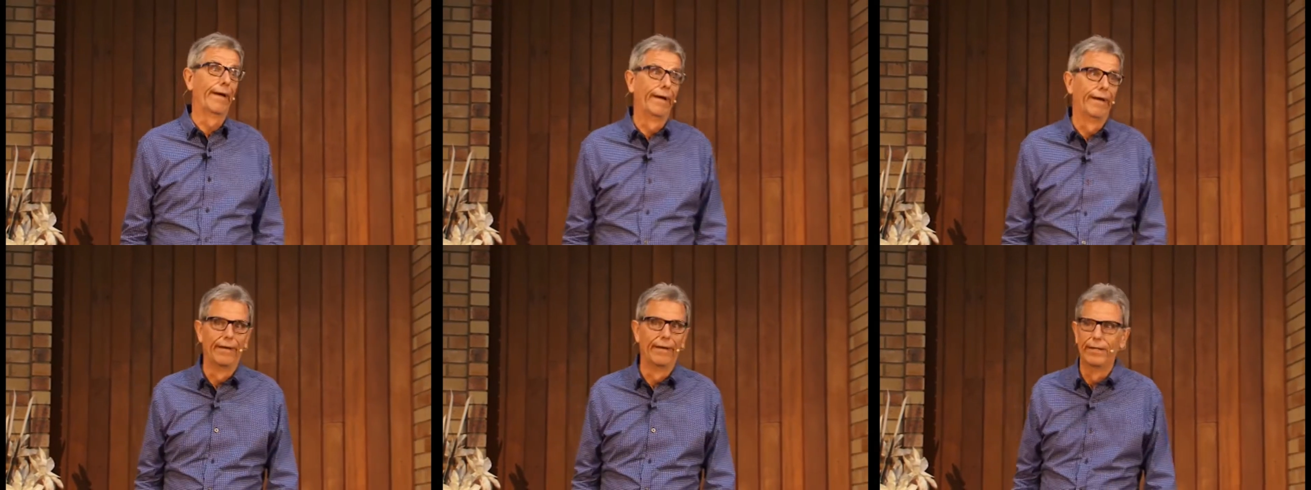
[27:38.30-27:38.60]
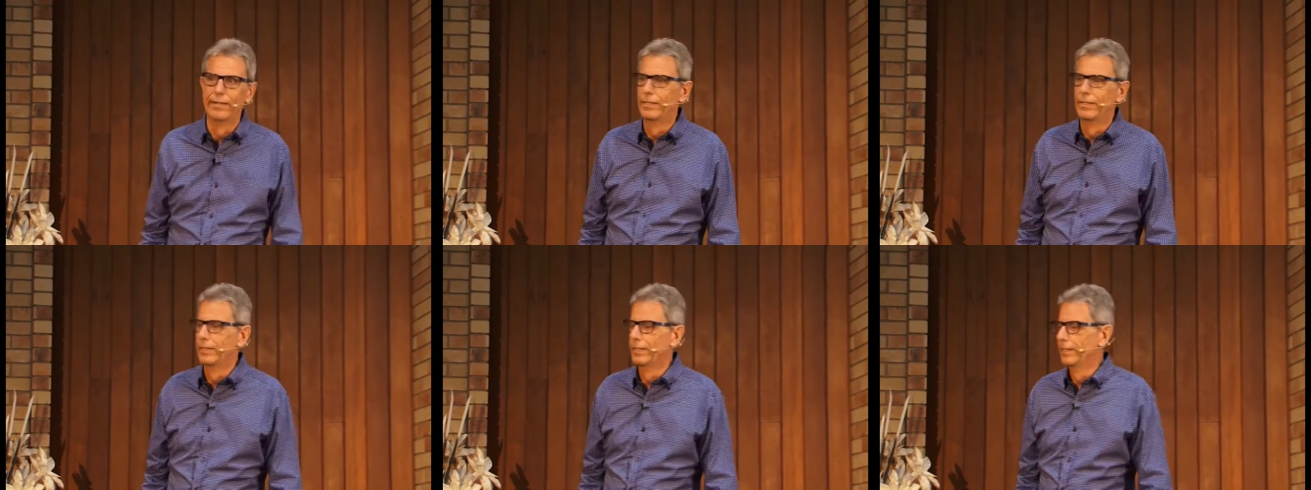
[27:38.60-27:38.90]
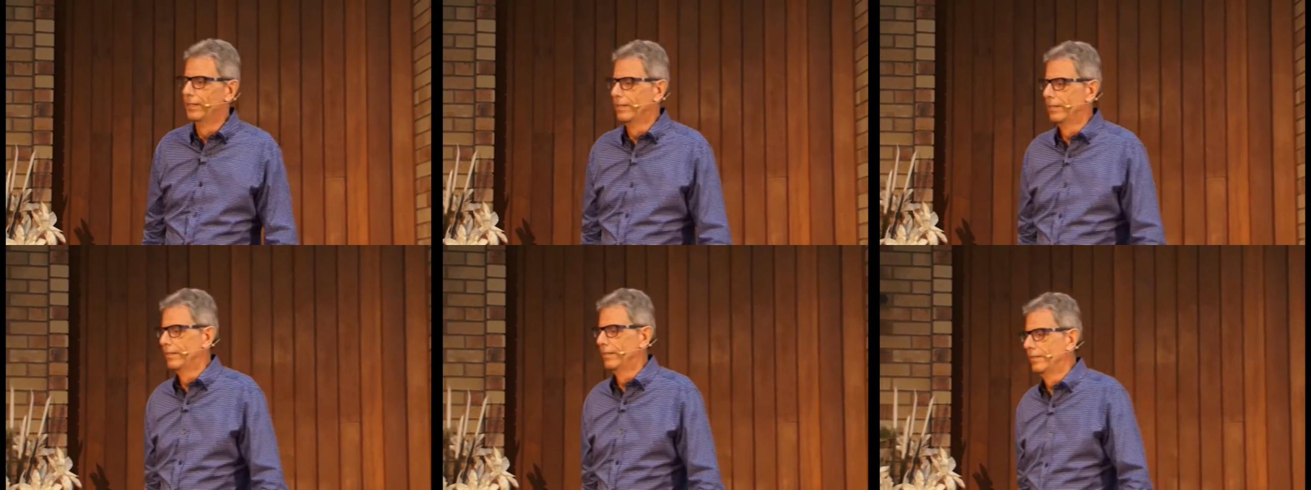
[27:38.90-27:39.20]

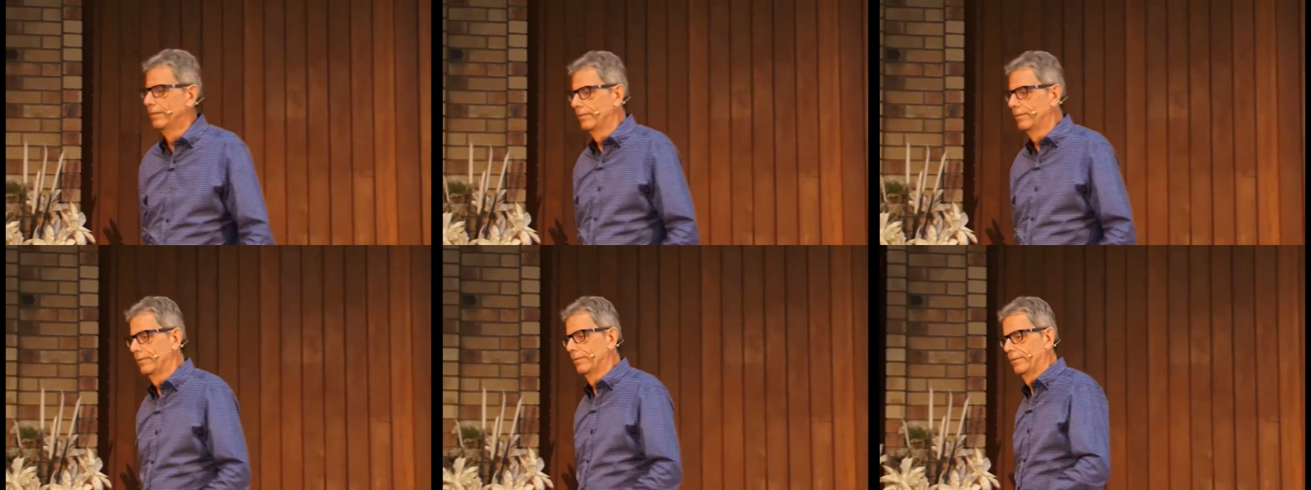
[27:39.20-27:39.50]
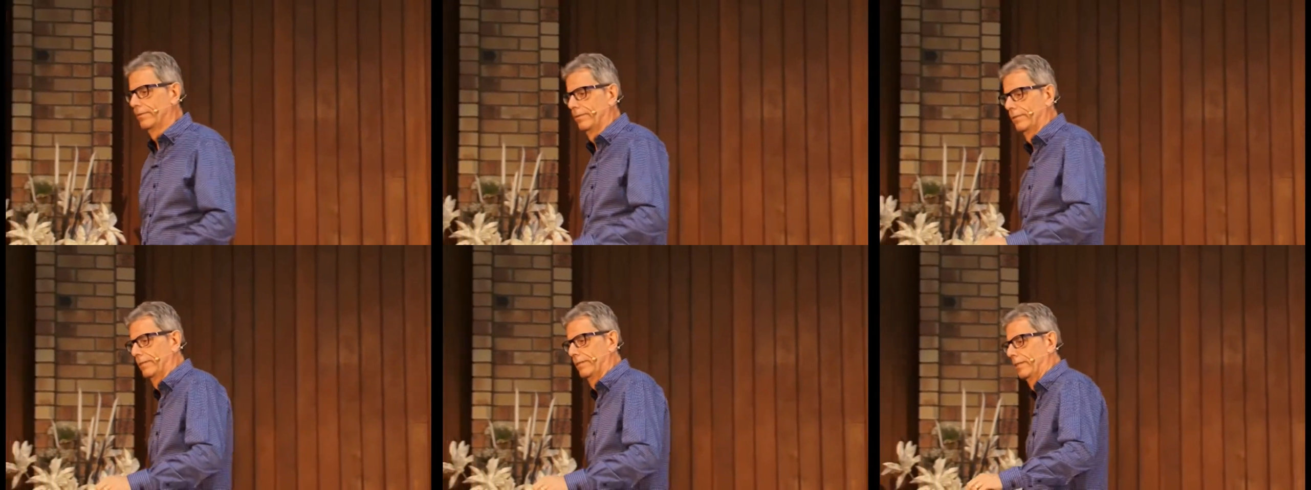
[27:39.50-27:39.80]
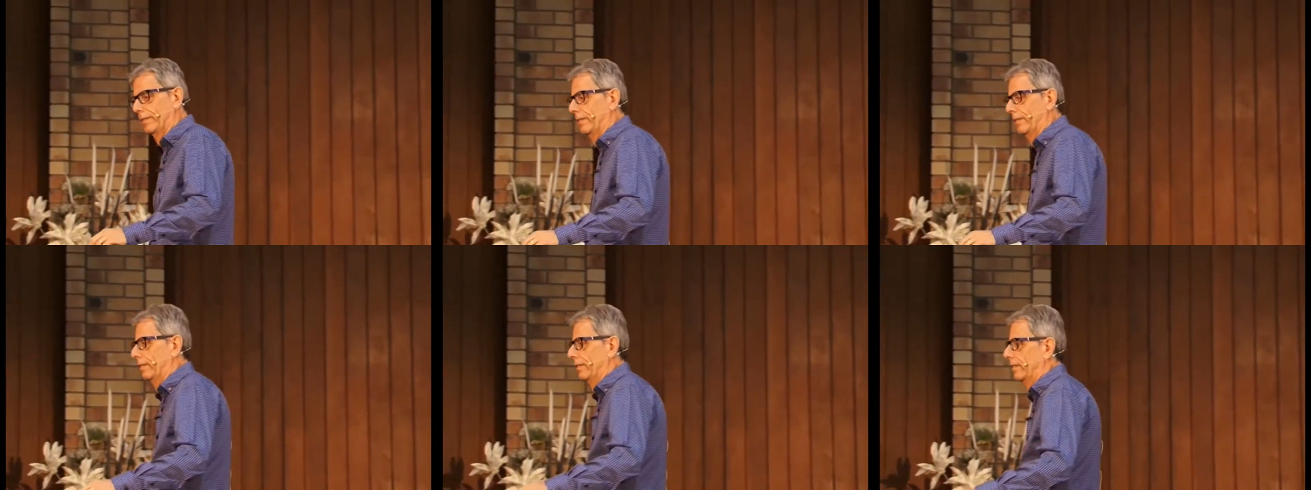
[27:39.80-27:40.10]

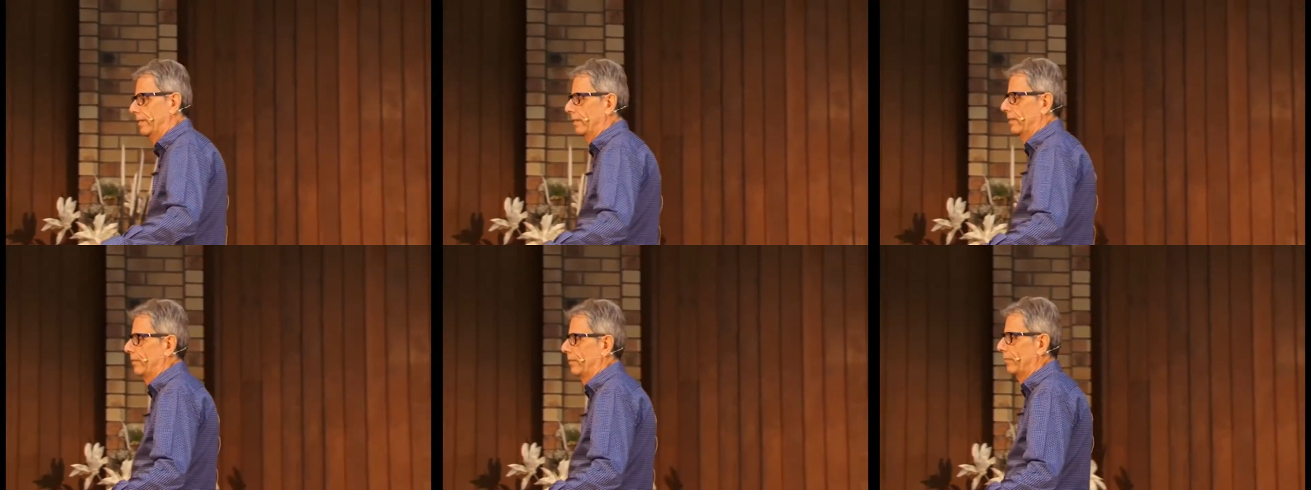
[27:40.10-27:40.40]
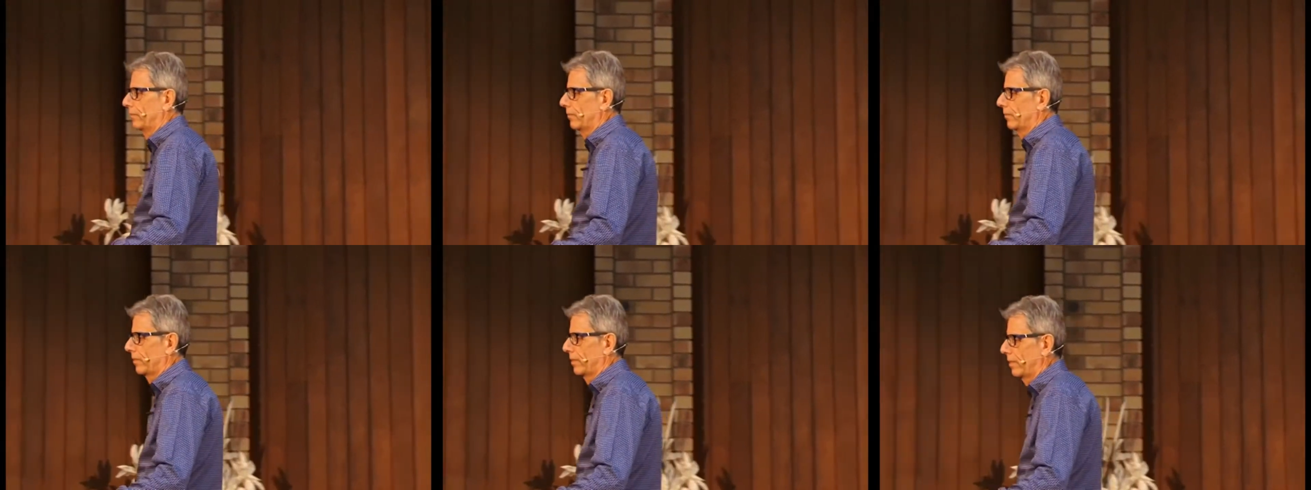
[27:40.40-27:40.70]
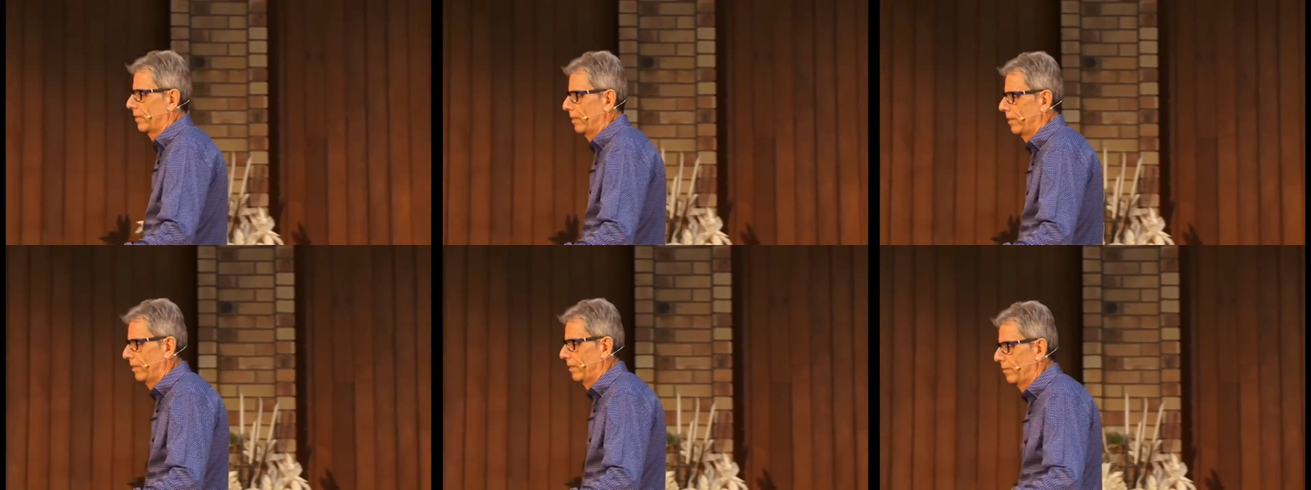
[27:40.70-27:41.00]

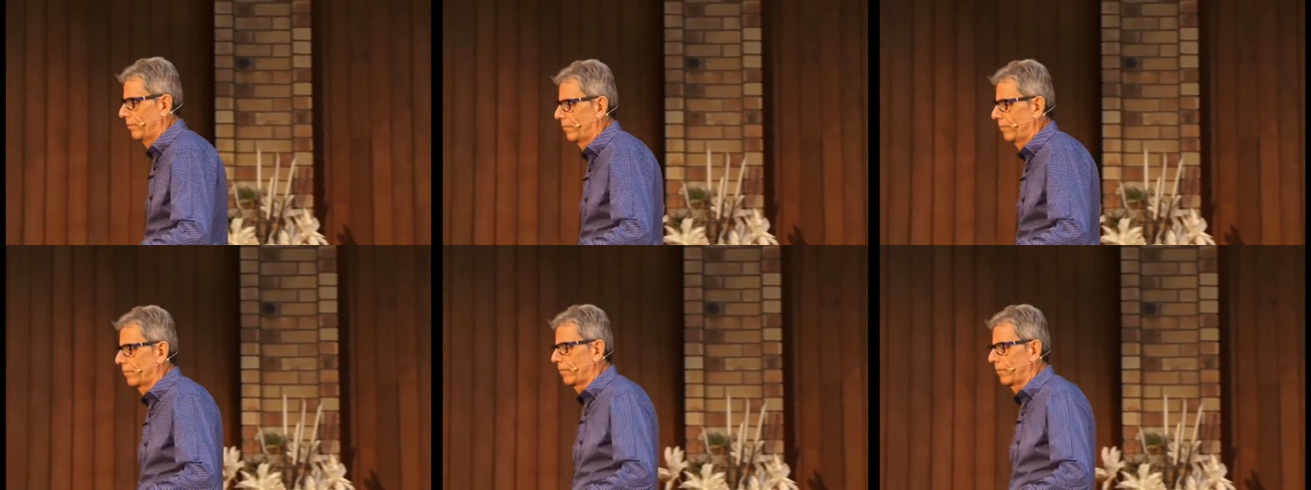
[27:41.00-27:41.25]
(no one is talking)